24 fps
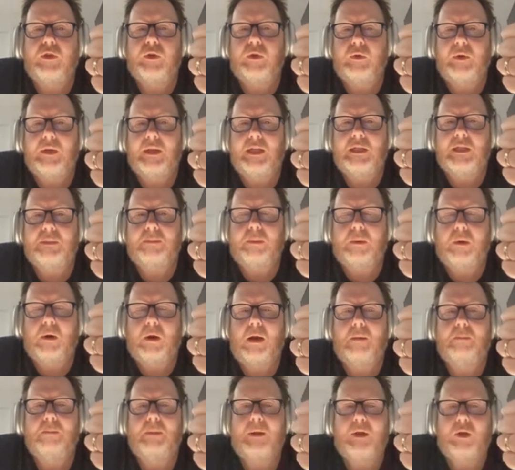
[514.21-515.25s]
3 is
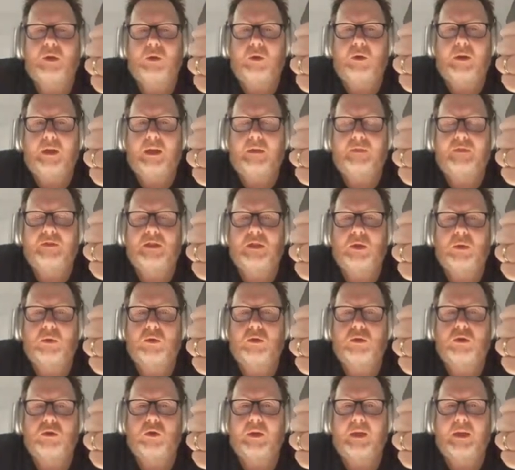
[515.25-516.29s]
prime but not even, so
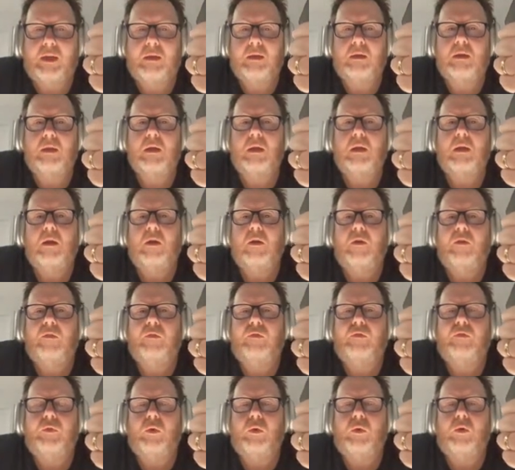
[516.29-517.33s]
it's not in.
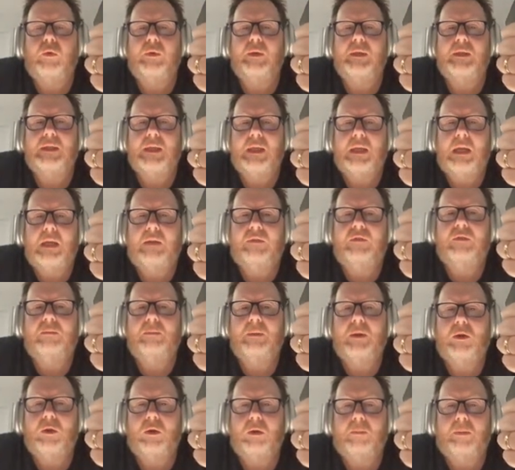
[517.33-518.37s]
4 is even
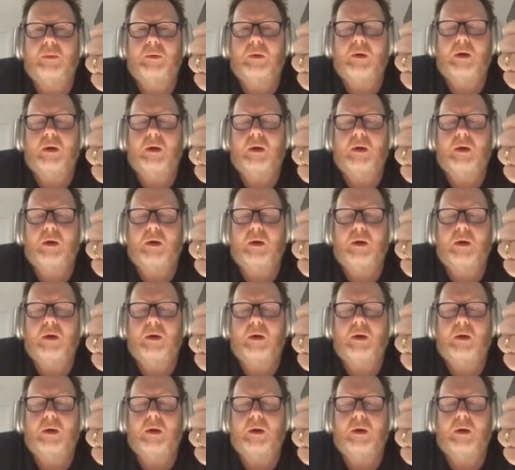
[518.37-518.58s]
but not